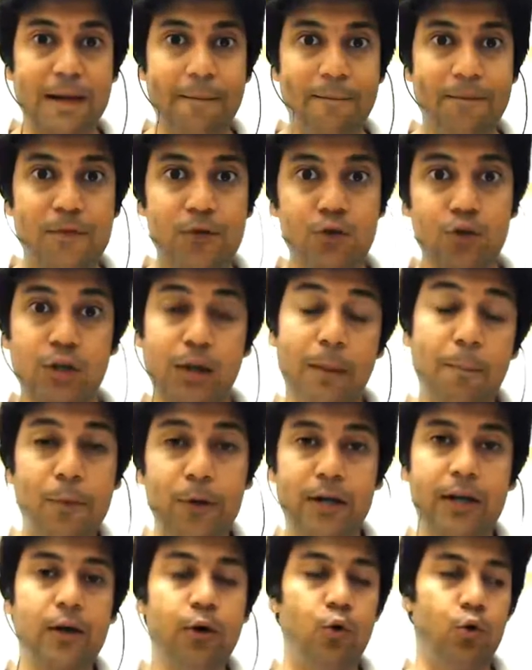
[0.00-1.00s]
So computer
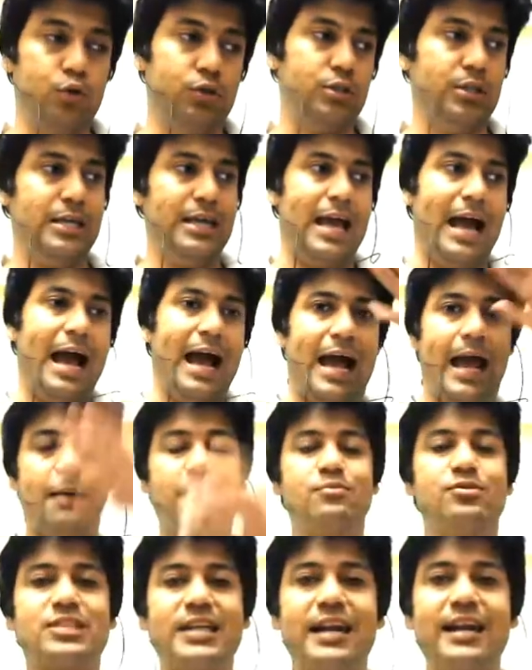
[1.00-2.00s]
knows I am
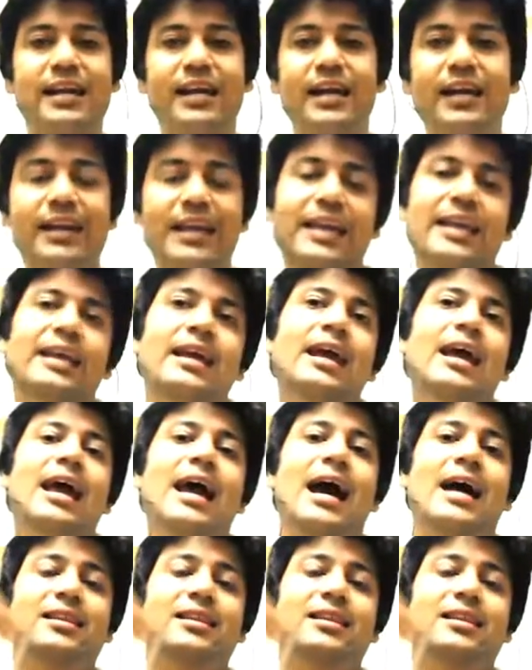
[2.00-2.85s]
standing at D and the